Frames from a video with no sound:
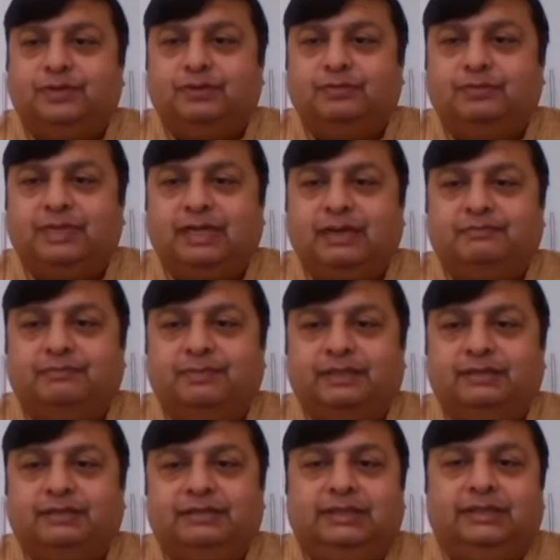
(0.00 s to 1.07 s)
So we have
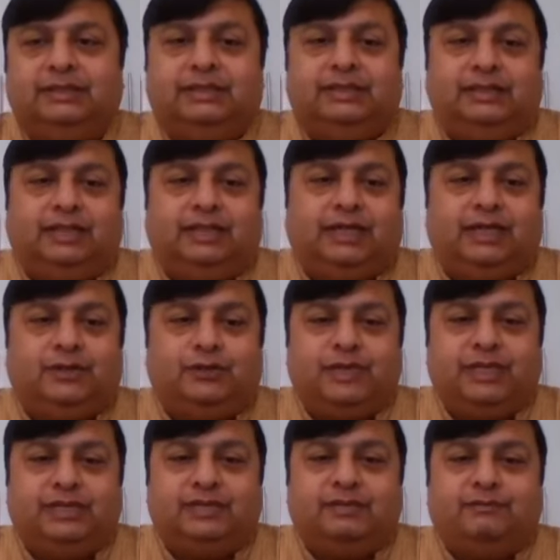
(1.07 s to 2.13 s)
been,
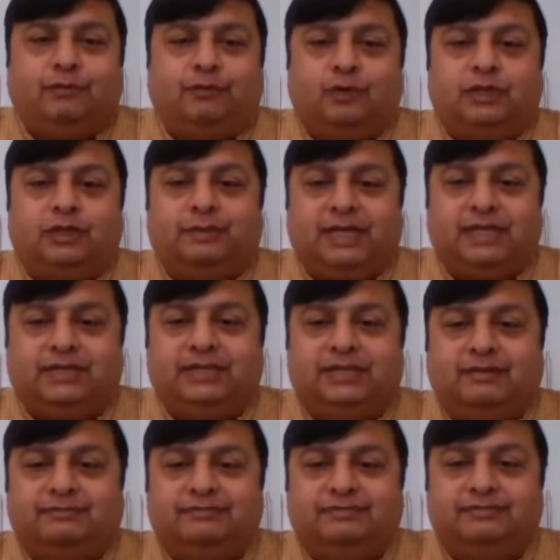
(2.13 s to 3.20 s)
today is the 4th
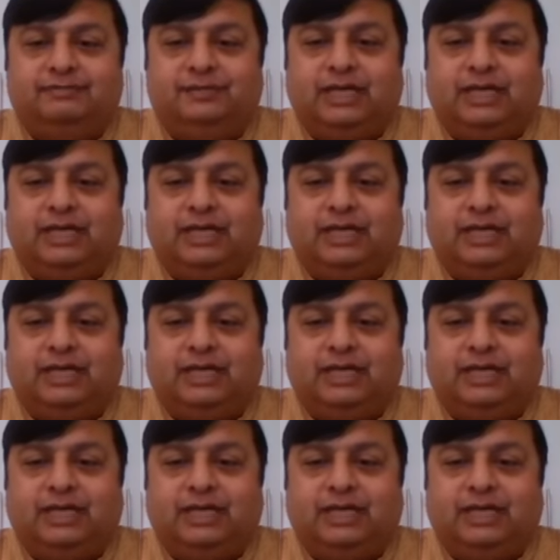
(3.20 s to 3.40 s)
birthday of